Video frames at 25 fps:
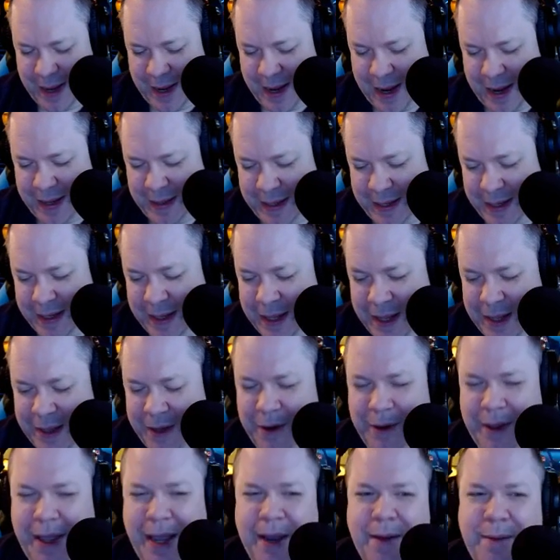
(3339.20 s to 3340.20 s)
I think
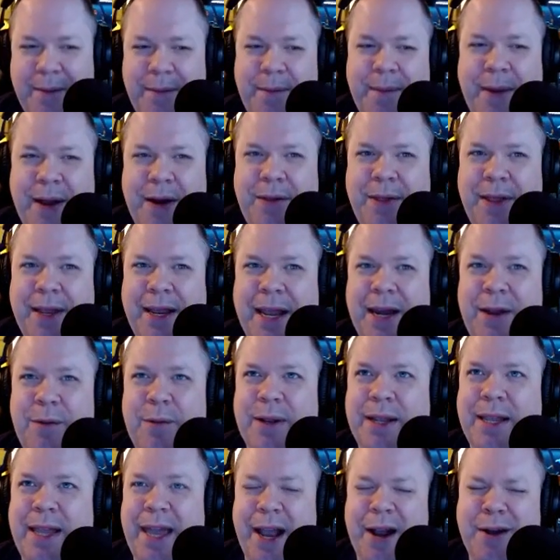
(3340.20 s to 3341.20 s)
they're like, hmm, I don't think
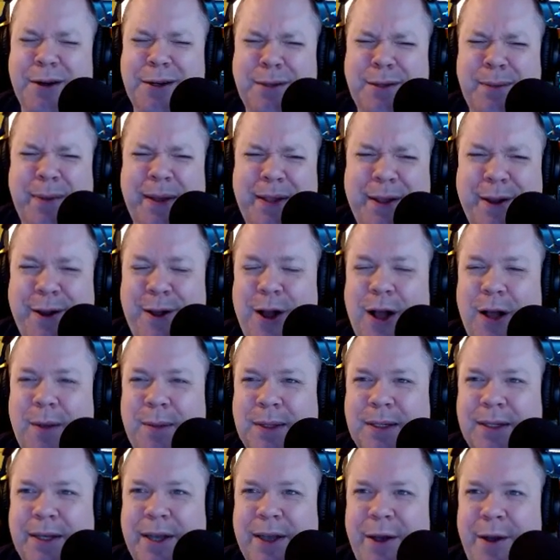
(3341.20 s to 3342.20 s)
anyone cares about the
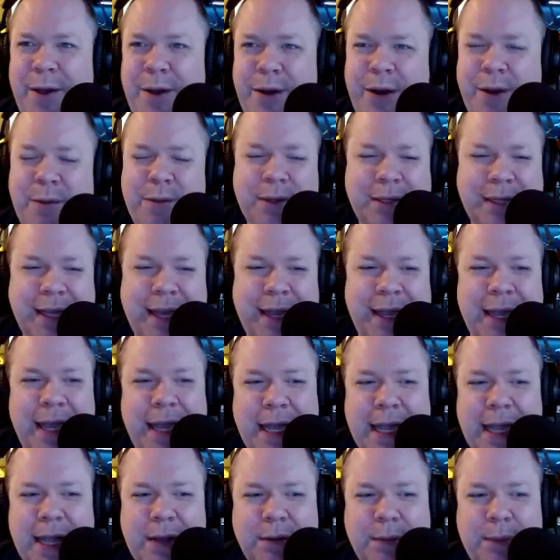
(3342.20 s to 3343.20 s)
comics code. And was that
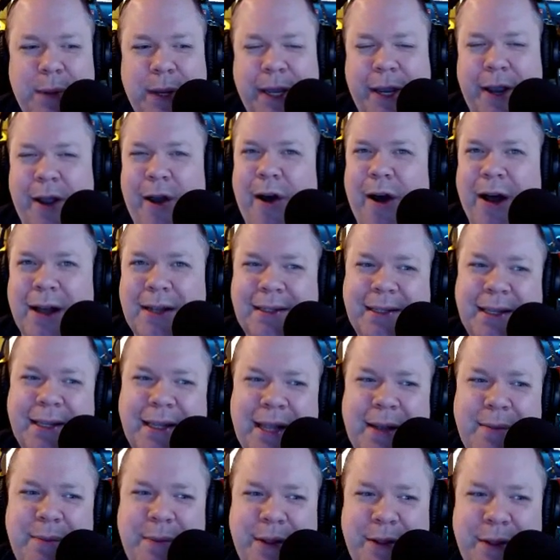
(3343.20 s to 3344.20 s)
that was probably costing
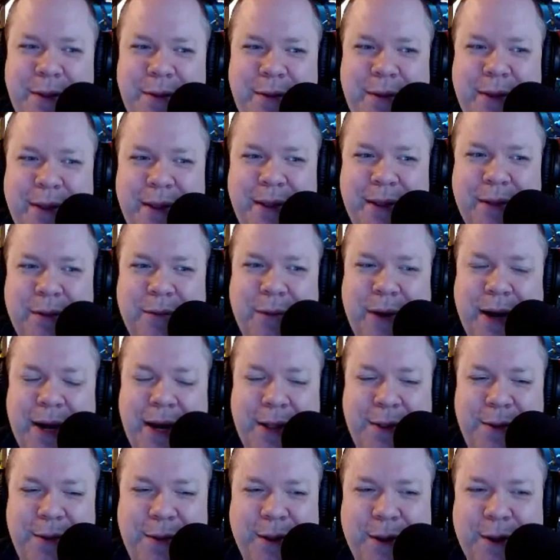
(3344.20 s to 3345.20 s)
them to do run
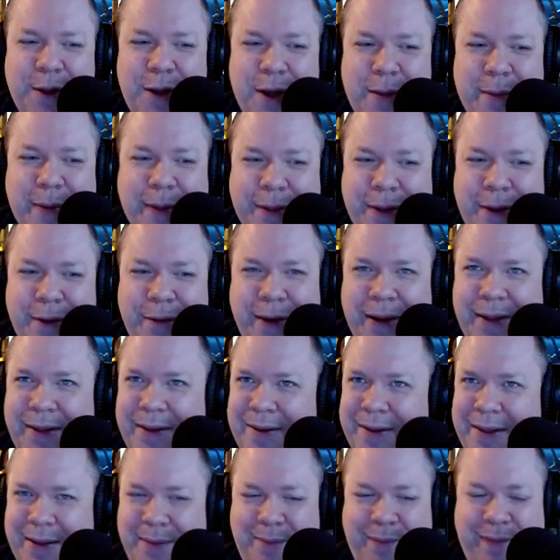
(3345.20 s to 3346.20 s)
it through the comics code right
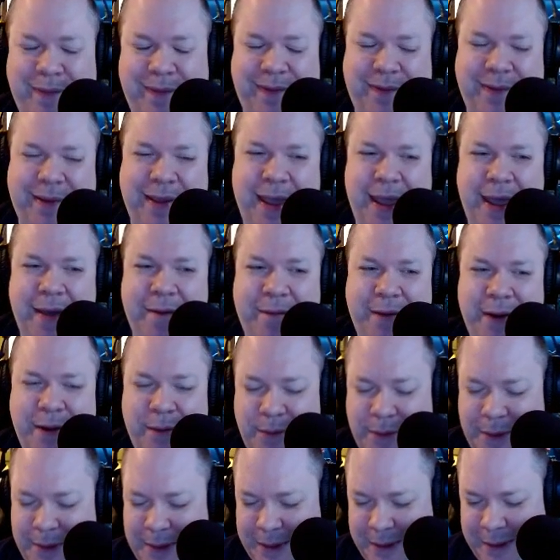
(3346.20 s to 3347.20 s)
there? Like, F it.
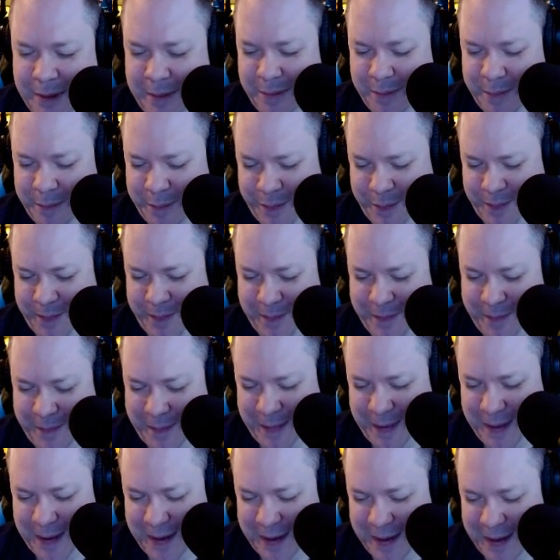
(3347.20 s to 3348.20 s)
We'll just
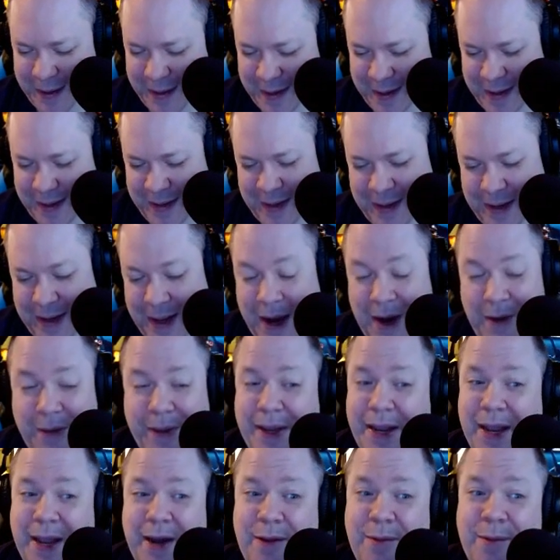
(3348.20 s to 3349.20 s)
I don't
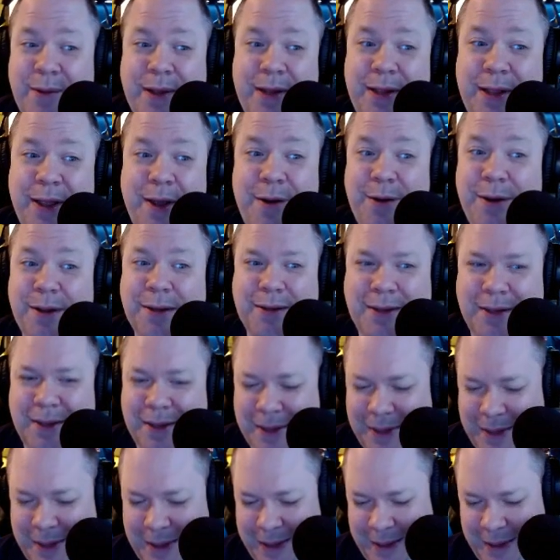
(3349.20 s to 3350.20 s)
think anyone noticed.
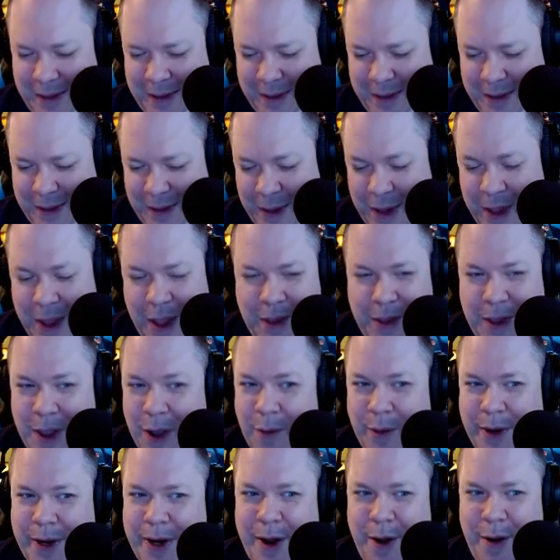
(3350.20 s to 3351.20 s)
That.
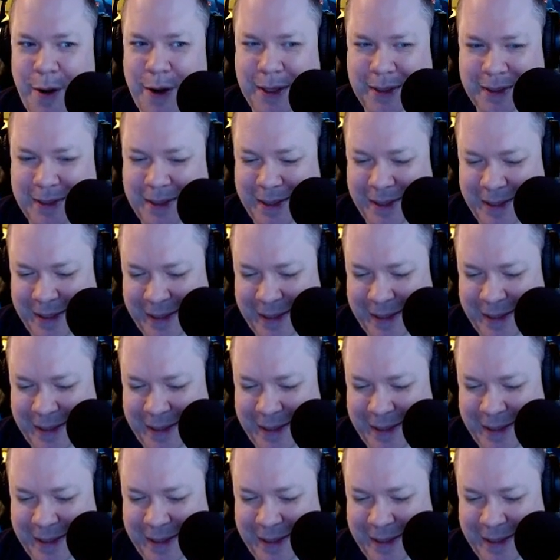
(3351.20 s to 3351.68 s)
no one noticed.